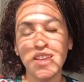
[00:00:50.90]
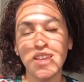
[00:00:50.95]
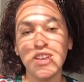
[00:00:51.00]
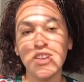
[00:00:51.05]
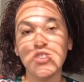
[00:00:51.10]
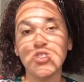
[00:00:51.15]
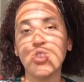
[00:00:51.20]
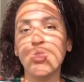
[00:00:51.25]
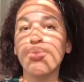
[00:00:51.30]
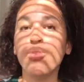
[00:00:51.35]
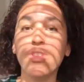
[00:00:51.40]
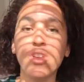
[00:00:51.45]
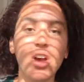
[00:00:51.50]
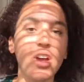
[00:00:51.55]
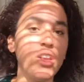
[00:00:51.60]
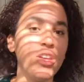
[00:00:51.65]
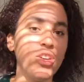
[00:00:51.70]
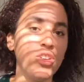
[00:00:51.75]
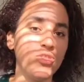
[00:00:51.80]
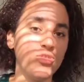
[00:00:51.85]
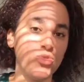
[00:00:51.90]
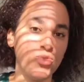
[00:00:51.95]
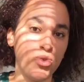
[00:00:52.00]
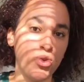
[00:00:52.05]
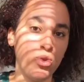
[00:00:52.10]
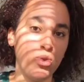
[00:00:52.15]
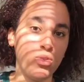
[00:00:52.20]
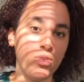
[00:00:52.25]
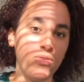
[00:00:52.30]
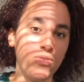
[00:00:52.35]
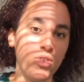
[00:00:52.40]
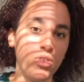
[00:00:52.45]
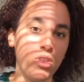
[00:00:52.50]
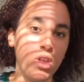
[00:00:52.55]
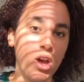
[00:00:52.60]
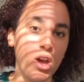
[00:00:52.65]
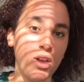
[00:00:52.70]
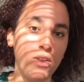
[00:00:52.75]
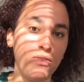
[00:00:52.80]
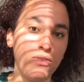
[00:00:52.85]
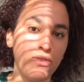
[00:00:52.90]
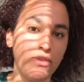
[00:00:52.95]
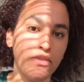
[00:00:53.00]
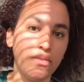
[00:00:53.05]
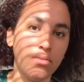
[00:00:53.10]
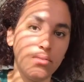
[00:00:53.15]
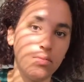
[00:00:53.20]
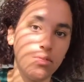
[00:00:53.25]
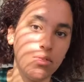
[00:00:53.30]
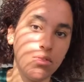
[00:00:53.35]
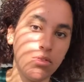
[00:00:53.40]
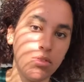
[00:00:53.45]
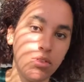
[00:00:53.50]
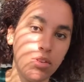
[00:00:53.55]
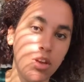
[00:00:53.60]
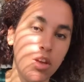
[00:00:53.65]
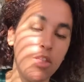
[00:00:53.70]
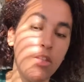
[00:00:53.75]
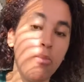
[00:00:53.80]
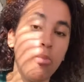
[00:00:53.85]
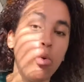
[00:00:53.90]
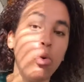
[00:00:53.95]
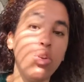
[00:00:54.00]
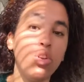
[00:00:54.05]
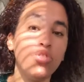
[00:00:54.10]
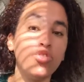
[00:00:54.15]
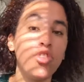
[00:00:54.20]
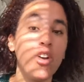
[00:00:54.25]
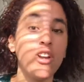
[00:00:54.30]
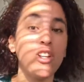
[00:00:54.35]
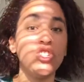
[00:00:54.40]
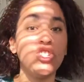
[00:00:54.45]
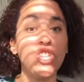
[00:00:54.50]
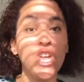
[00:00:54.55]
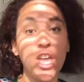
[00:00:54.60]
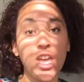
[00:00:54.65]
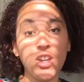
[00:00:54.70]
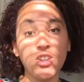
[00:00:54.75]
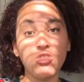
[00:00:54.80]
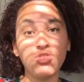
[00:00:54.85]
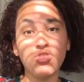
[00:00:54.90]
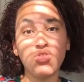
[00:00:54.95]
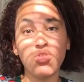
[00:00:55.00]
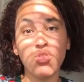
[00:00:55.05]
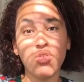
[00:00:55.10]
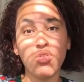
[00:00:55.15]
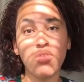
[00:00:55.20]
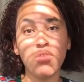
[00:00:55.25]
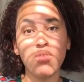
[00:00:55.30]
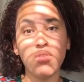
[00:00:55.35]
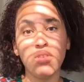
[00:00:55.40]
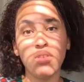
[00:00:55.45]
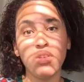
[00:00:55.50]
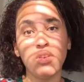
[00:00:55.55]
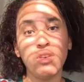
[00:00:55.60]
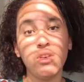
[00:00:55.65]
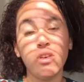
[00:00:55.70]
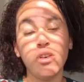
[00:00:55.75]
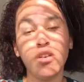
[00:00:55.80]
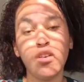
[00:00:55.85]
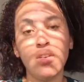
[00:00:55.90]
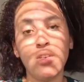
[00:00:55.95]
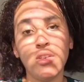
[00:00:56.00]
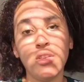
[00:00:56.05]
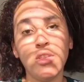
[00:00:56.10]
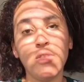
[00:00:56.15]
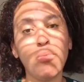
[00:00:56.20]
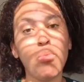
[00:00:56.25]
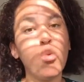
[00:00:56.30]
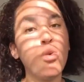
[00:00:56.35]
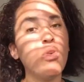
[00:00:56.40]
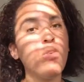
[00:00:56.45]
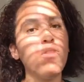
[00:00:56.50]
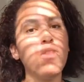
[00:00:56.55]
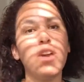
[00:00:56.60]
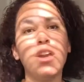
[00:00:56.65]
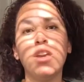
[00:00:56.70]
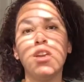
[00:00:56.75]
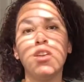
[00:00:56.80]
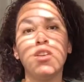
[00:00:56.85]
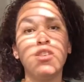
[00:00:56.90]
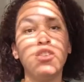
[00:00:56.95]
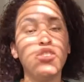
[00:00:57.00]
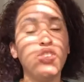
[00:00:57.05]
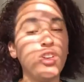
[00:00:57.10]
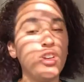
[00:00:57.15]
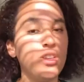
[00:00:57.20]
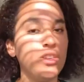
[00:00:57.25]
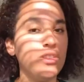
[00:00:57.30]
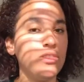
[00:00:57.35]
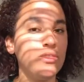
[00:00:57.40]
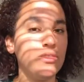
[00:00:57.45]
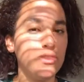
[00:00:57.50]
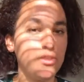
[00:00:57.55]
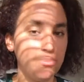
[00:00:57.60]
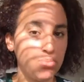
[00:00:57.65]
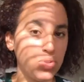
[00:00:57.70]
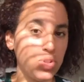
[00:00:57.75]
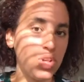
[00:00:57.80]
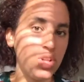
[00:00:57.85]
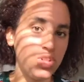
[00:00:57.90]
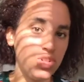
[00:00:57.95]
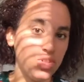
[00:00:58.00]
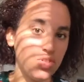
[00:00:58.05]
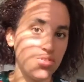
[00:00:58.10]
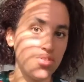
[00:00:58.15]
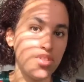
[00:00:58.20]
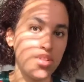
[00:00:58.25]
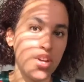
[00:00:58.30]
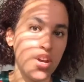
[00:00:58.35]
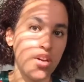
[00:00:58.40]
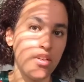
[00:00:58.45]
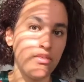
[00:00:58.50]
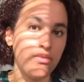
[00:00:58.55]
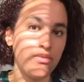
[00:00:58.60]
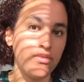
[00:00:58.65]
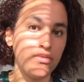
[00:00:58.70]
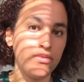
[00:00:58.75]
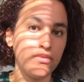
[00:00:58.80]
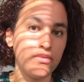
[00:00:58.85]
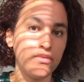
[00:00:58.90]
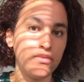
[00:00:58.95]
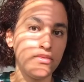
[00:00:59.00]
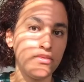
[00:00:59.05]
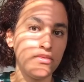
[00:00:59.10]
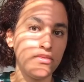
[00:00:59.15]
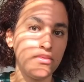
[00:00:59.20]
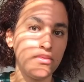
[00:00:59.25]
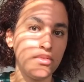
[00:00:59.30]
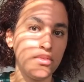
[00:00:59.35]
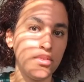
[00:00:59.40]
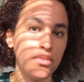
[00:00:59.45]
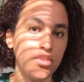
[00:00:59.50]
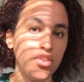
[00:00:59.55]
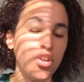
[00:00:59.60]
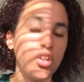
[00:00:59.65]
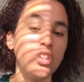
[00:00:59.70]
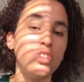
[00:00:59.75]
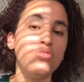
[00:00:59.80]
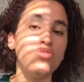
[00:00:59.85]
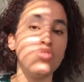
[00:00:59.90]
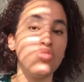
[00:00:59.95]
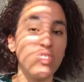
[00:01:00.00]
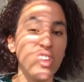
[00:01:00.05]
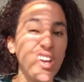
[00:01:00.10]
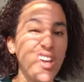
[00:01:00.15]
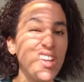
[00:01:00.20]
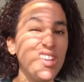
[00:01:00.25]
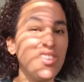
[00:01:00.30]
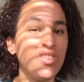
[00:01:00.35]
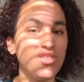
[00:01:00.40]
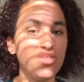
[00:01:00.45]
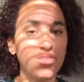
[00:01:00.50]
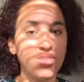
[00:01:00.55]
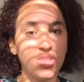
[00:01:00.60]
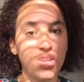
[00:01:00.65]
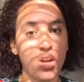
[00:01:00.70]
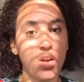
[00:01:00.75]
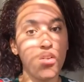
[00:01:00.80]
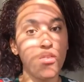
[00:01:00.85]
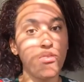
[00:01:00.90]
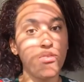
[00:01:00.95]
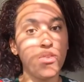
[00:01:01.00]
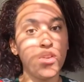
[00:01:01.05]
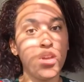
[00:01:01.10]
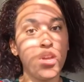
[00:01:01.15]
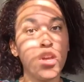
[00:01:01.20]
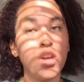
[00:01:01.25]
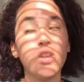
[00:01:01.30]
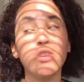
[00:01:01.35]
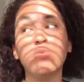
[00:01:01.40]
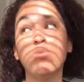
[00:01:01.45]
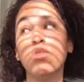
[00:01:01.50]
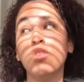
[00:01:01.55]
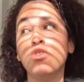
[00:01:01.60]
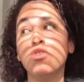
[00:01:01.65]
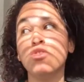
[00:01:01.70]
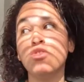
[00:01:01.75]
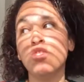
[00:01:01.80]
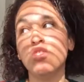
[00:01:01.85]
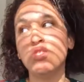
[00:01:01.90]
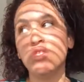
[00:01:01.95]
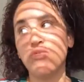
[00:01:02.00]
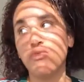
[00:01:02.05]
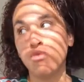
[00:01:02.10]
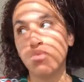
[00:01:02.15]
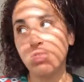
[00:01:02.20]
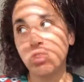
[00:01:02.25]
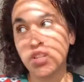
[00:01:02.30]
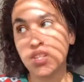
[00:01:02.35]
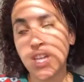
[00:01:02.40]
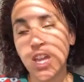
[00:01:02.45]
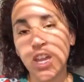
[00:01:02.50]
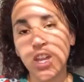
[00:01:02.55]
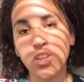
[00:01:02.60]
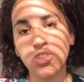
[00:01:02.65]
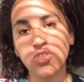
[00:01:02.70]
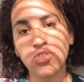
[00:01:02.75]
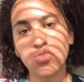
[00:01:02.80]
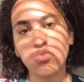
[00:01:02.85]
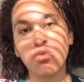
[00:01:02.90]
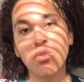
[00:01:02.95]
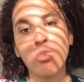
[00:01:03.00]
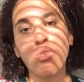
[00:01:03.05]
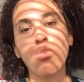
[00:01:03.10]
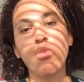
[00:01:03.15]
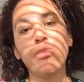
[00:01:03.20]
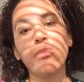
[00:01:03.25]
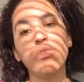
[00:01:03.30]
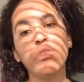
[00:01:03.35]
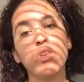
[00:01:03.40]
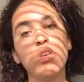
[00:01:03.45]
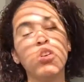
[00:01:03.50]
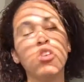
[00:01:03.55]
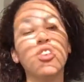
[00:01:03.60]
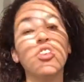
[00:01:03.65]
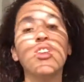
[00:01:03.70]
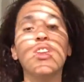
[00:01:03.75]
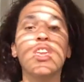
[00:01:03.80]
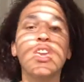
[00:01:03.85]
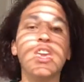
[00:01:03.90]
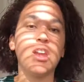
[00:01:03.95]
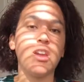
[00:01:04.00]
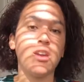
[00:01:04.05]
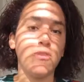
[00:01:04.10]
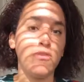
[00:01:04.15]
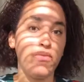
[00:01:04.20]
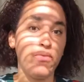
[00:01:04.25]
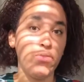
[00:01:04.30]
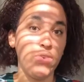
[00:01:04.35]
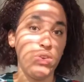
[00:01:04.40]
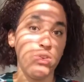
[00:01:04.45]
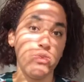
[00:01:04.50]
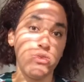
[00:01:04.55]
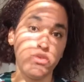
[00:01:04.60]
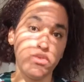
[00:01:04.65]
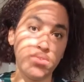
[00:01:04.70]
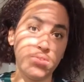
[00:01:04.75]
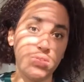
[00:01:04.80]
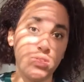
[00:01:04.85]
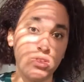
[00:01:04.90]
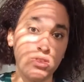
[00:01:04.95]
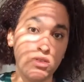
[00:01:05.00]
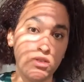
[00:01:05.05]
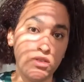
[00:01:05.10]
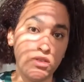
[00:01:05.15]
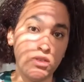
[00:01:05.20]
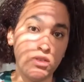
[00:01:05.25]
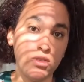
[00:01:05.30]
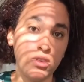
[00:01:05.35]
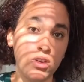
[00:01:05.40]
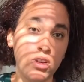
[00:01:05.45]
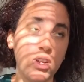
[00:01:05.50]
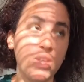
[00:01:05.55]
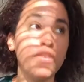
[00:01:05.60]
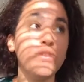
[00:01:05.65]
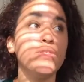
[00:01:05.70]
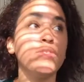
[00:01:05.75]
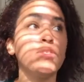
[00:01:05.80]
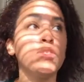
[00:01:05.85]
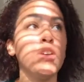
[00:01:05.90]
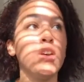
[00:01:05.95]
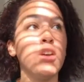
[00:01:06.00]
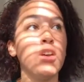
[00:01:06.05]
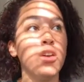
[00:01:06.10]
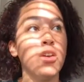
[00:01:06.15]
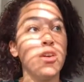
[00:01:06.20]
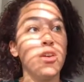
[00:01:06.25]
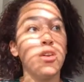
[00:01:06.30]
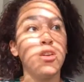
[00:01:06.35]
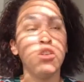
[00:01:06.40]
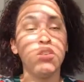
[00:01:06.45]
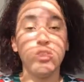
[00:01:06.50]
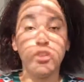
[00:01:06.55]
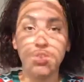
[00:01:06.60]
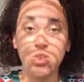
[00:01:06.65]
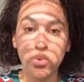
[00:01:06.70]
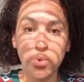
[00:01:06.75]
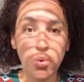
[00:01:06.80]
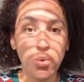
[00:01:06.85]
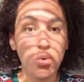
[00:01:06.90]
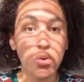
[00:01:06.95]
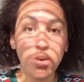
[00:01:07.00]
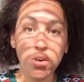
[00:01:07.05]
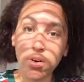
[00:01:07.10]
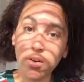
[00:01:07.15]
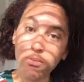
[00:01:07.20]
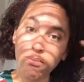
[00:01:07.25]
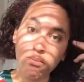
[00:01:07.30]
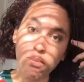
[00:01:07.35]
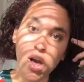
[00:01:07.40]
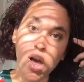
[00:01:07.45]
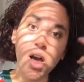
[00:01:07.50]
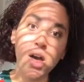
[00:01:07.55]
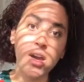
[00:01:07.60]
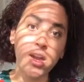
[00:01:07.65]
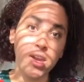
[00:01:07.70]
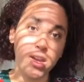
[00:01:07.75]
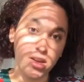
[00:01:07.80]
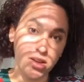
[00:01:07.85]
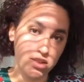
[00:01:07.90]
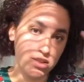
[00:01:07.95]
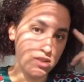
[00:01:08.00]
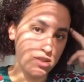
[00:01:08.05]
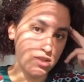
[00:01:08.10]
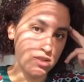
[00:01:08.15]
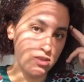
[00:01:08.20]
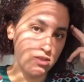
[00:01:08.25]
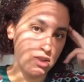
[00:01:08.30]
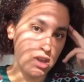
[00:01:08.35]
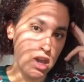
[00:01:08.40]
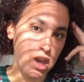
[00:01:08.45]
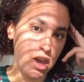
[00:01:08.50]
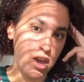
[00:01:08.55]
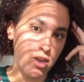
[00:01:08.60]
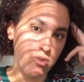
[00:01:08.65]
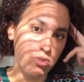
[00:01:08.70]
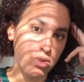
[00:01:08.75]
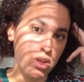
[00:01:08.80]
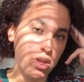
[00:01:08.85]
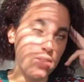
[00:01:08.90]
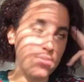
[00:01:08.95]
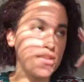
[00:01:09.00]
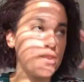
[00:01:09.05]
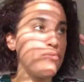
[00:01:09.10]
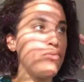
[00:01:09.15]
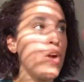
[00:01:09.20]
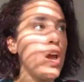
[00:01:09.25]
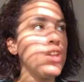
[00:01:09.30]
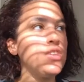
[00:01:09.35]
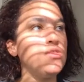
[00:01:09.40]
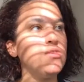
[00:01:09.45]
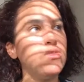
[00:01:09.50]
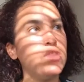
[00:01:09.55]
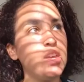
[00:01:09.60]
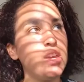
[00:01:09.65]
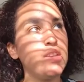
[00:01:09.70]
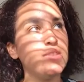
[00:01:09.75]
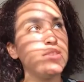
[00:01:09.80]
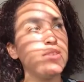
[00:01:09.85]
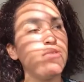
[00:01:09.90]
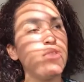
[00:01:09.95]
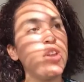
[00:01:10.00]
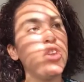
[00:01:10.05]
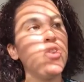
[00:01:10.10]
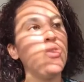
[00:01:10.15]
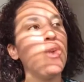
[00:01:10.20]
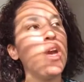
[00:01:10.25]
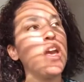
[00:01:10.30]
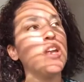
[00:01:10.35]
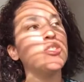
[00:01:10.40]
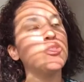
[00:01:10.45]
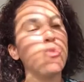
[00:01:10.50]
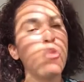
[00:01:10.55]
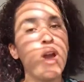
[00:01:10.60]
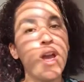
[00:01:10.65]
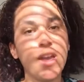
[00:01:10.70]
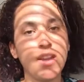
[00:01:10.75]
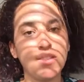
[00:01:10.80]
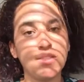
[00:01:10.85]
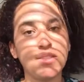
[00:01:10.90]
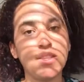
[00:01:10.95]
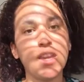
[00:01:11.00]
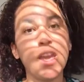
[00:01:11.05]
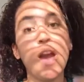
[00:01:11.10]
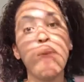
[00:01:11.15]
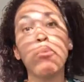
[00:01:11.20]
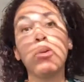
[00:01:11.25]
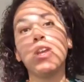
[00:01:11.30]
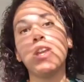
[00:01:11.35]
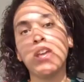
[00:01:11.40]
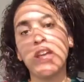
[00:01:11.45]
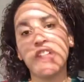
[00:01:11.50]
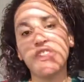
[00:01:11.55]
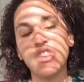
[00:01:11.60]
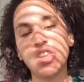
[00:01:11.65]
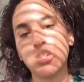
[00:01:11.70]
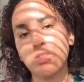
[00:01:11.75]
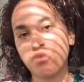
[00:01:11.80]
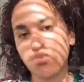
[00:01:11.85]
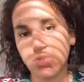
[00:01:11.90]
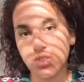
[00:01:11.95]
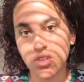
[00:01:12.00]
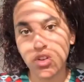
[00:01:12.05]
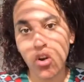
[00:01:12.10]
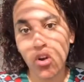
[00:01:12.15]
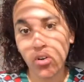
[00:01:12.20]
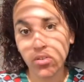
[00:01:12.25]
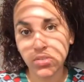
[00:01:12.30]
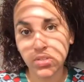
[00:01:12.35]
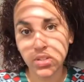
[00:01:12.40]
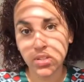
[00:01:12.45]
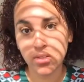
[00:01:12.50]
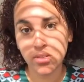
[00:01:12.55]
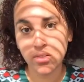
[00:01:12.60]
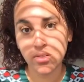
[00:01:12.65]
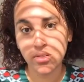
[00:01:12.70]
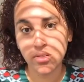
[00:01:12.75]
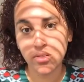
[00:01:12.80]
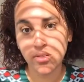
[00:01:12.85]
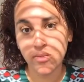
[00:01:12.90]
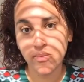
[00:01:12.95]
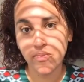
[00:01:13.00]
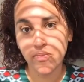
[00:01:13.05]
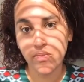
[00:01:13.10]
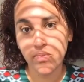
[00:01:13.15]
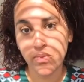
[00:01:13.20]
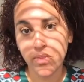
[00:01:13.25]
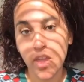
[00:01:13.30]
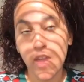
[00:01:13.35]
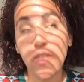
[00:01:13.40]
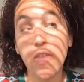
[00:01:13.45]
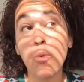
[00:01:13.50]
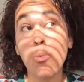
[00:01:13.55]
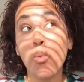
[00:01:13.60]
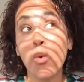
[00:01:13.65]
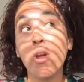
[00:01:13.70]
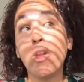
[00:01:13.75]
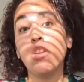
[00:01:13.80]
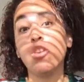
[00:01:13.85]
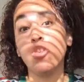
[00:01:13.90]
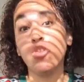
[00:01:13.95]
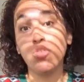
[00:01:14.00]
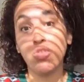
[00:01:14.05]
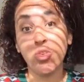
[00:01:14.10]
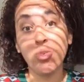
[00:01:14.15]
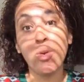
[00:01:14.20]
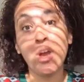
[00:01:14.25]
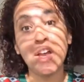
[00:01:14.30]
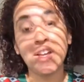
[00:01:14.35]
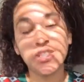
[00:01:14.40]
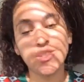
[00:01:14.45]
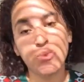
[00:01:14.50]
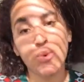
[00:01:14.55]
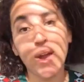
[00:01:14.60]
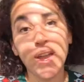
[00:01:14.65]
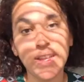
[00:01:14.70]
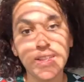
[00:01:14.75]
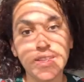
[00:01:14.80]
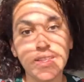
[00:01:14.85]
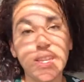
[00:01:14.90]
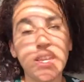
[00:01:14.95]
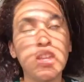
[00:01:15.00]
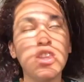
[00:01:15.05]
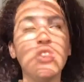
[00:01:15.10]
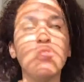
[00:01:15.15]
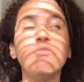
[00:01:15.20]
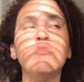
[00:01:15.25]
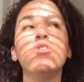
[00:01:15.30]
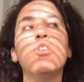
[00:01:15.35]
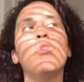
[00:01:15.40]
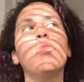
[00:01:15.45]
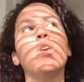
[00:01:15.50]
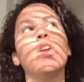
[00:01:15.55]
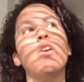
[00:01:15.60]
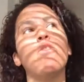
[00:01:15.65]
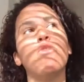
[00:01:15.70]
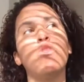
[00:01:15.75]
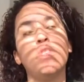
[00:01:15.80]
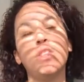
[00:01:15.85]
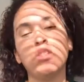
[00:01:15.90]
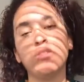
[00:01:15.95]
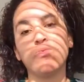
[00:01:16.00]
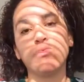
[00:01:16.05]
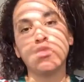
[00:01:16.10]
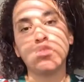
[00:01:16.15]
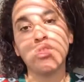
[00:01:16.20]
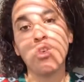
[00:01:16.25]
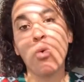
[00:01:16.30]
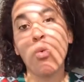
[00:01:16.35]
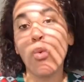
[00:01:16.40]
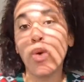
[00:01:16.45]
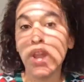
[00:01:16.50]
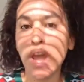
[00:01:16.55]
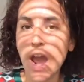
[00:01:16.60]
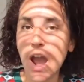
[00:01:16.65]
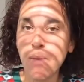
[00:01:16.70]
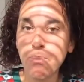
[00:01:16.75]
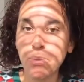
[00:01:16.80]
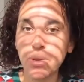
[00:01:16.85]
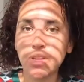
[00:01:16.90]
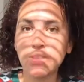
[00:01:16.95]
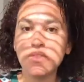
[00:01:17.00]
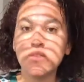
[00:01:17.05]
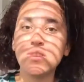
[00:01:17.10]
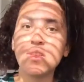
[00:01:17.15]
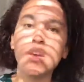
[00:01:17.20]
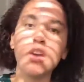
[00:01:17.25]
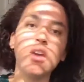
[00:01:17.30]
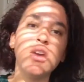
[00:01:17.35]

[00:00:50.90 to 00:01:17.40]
So you are not in control of your life. And the more you try to take control, the more that you're going to deplete yourself. You're going to drain yourself. Because when you start to really take control, you're going to confused. Because your mind, okay, believes if I do this, if I do X, Y, and Z, I'm going to get this result. And then when you do X, Y, and Z and you don't get this result, what happens?